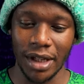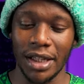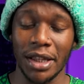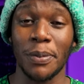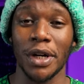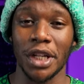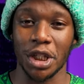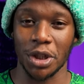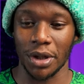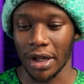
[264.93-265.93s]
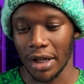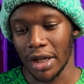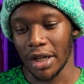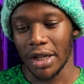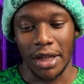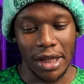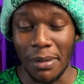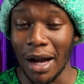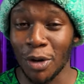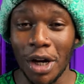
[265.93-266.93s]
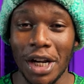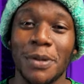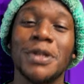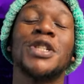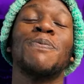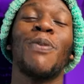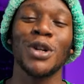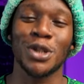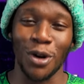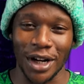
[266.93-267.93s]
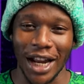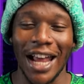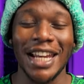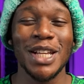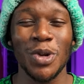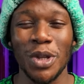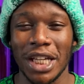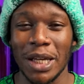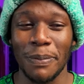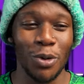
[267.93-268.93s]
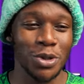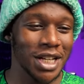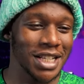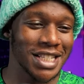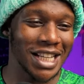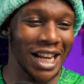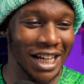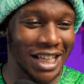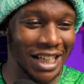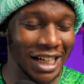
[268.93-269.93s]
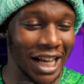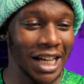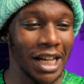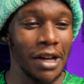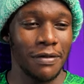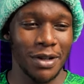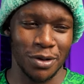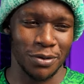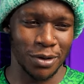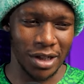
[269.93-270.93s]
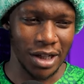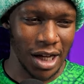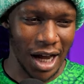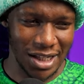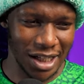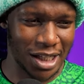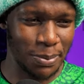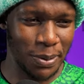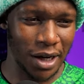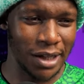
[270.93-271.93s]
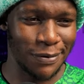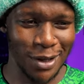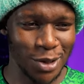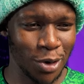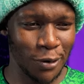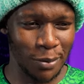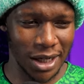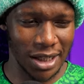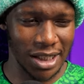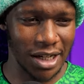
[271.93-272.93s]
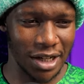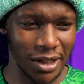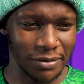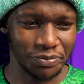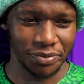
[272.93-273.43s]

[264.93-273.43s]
in the prediction. The man got it spot on, and he saw the keeper was just slacking. Like, first of all, as a keeper, if you're scored from that area,